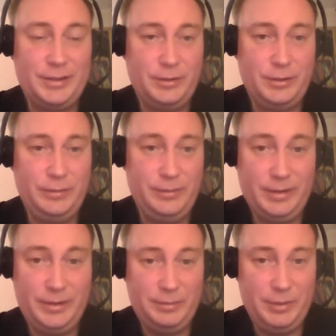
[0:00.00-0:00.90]
does not
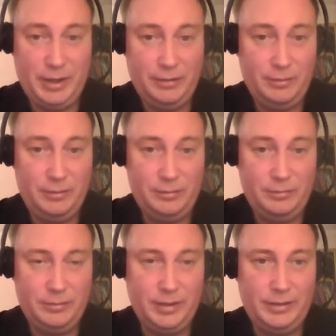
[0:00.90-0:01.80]
define this behavior,
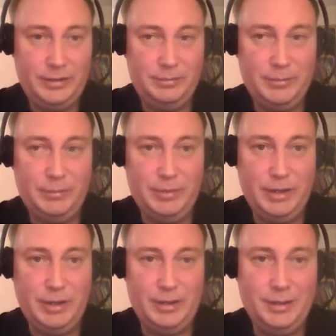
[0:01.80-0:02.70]
right? It may
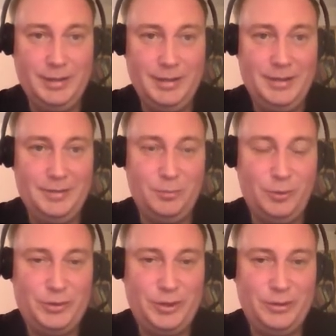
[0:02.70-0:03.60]
be
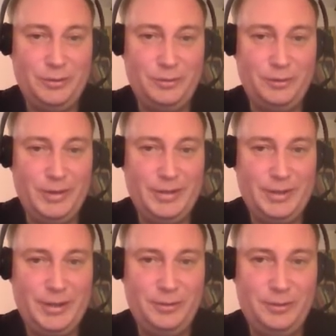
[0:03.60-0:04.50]
more secure or less
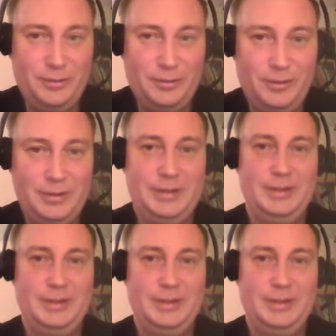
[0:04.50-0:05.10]
secure,